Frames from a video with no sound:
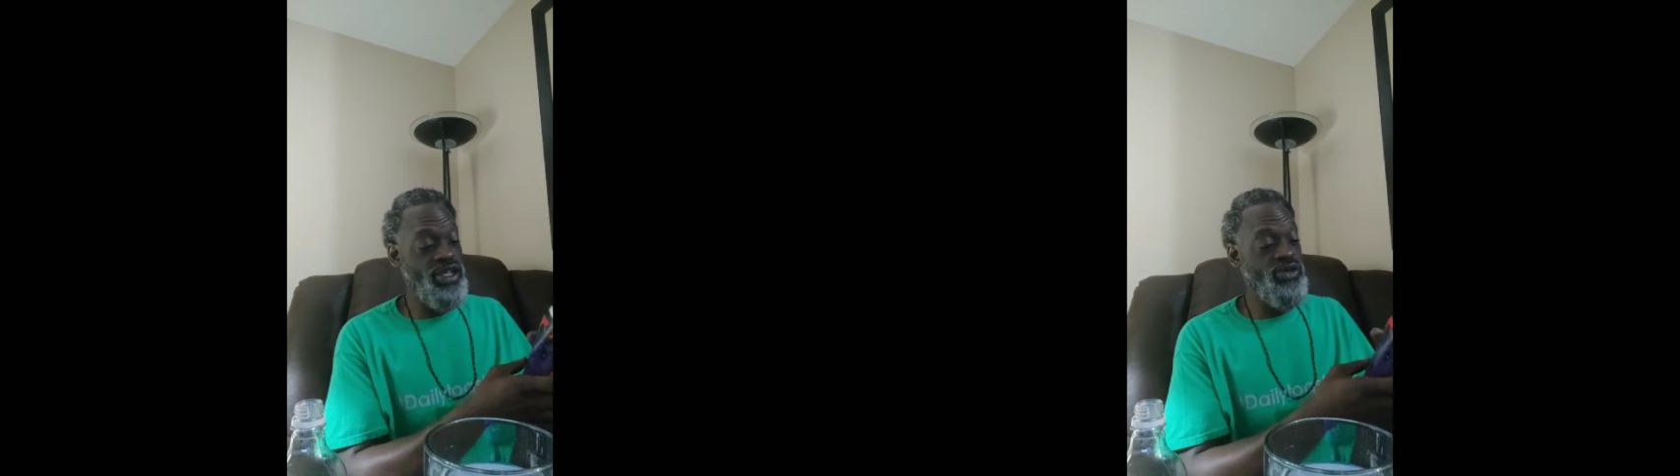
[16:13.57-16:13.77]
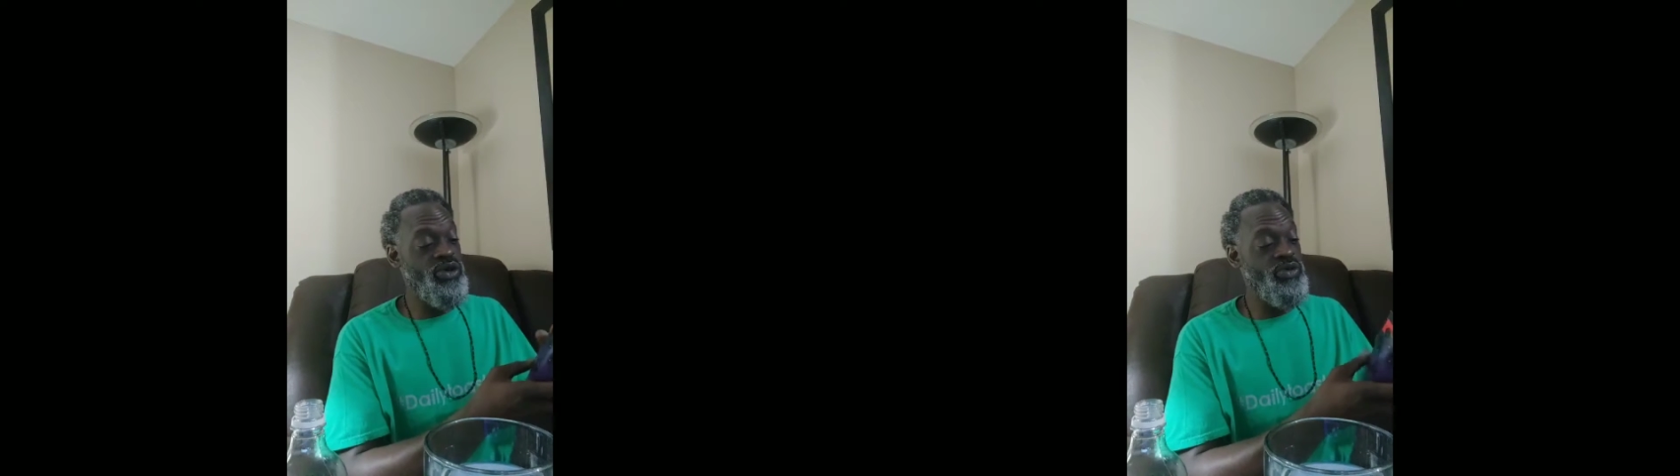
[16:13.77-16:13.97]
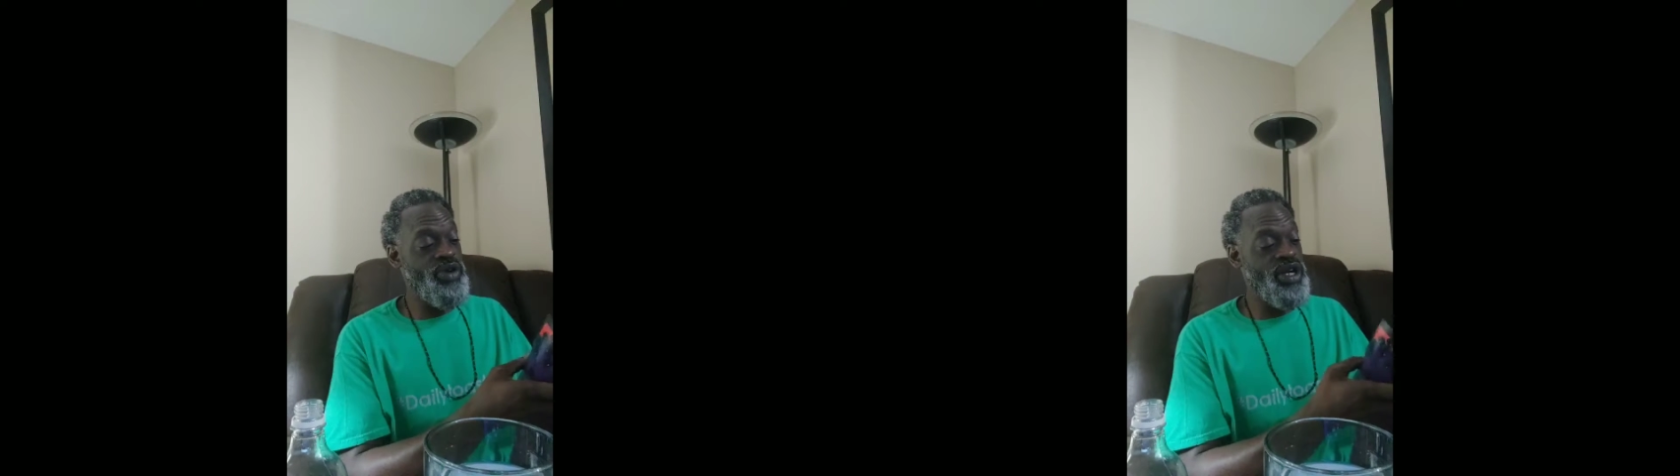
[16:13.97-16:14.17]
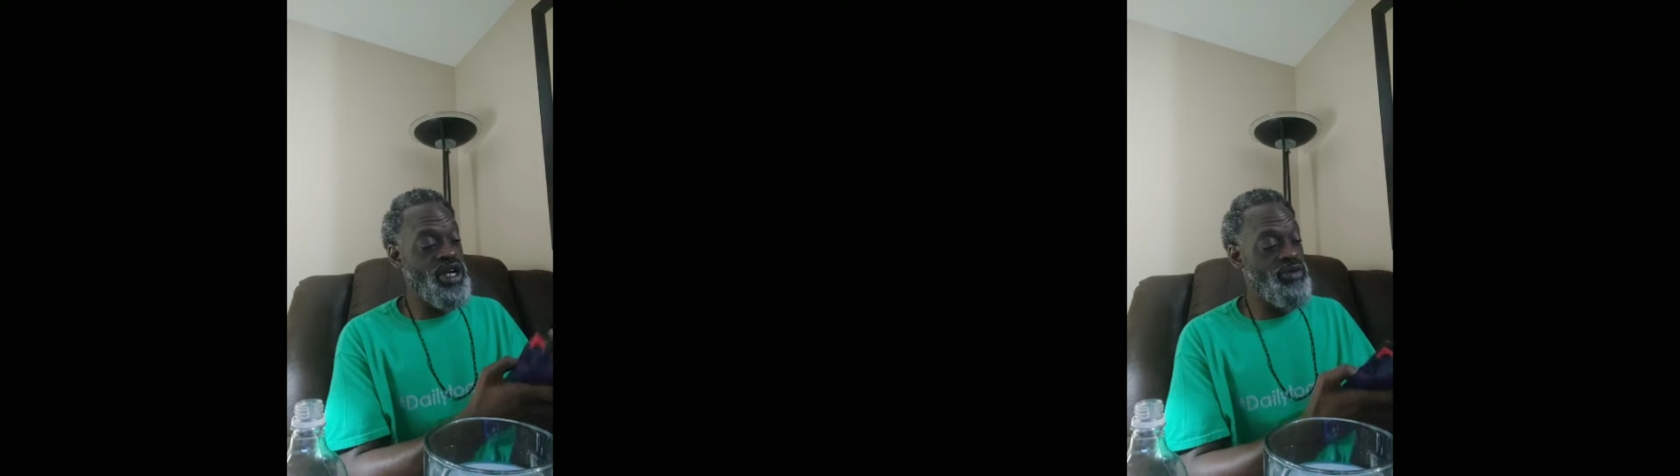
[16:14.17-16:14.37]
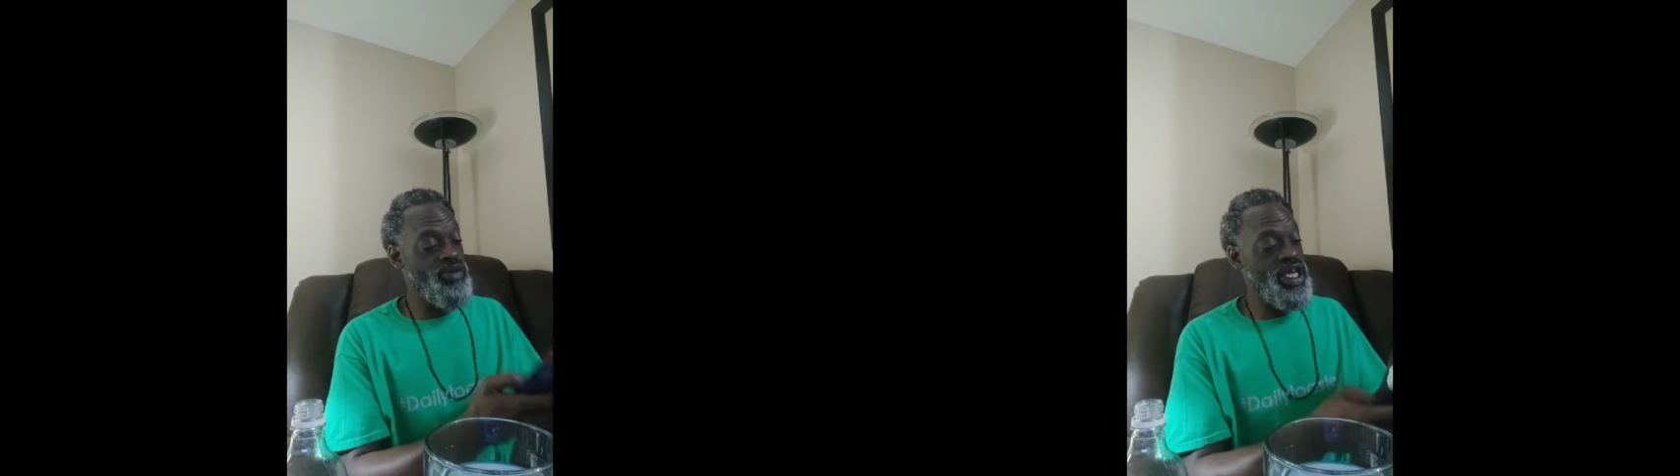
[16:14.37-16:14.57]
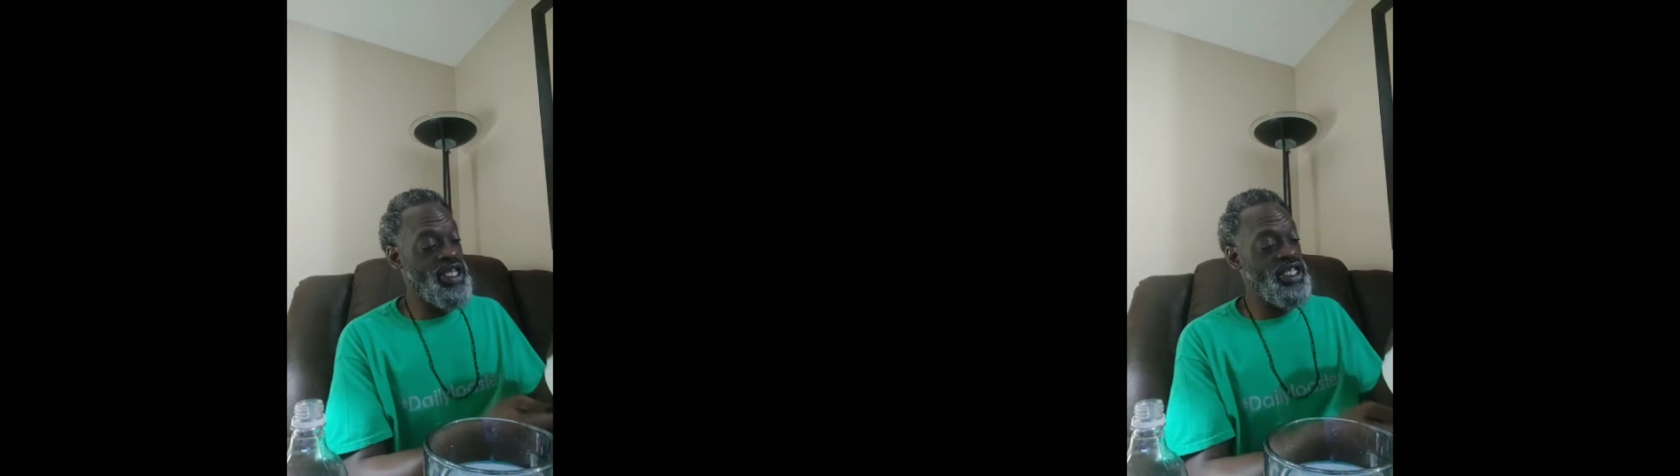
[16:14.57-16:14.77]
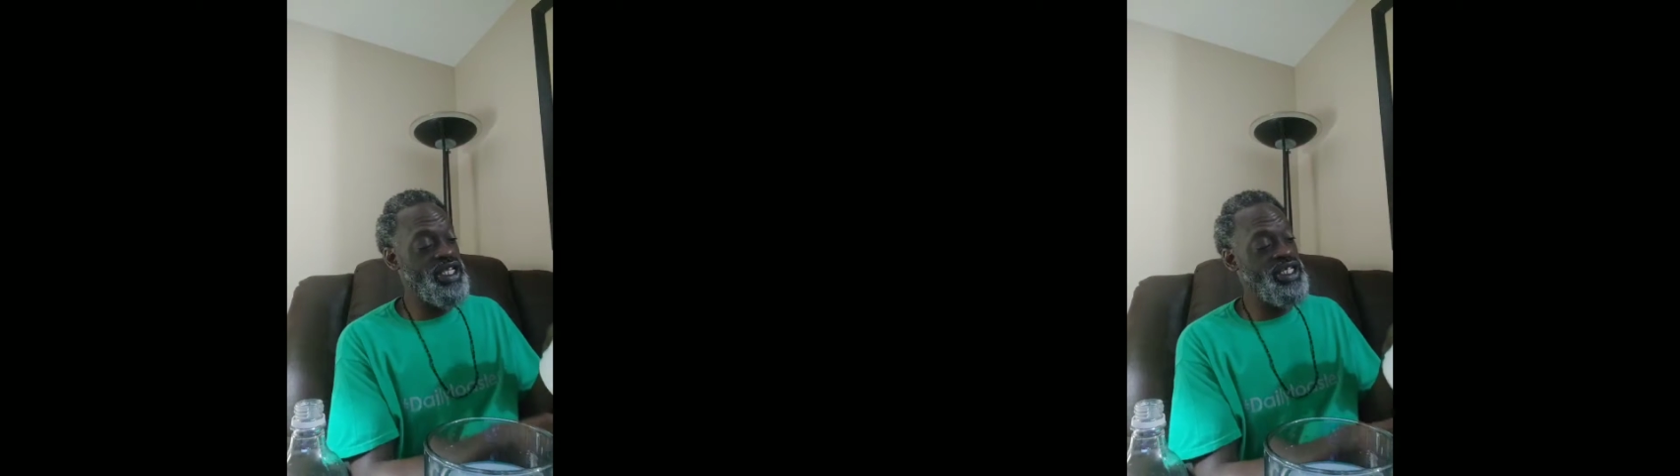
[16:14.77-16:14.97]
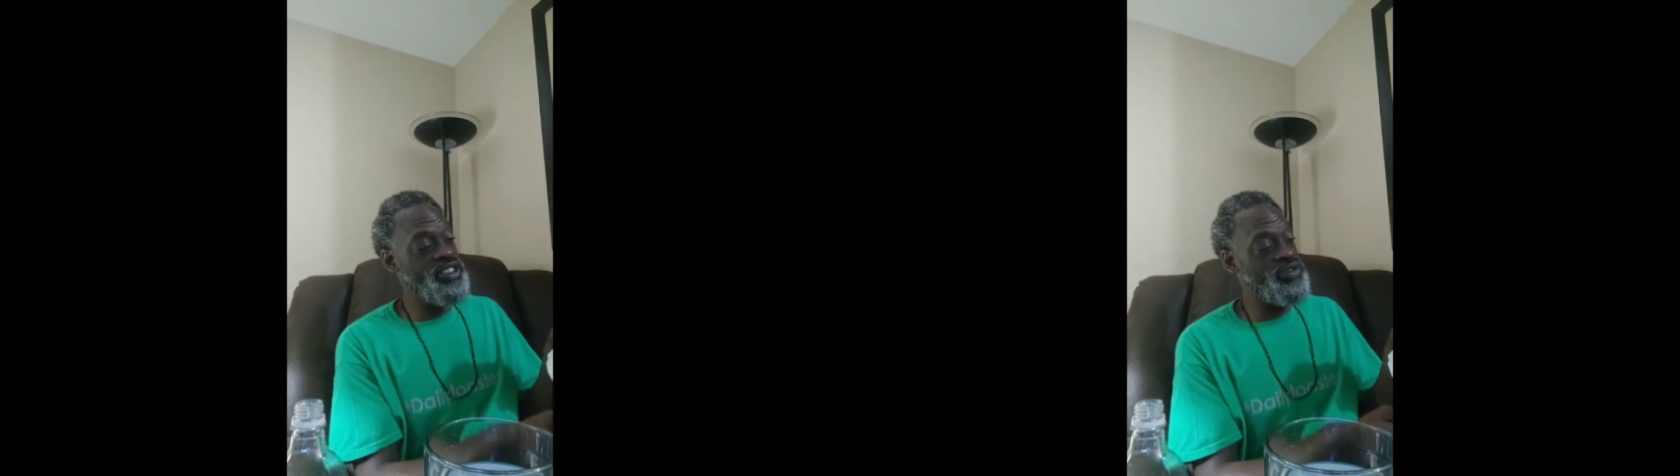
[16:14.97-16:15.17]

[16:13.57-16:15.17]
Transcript: you open it up like this,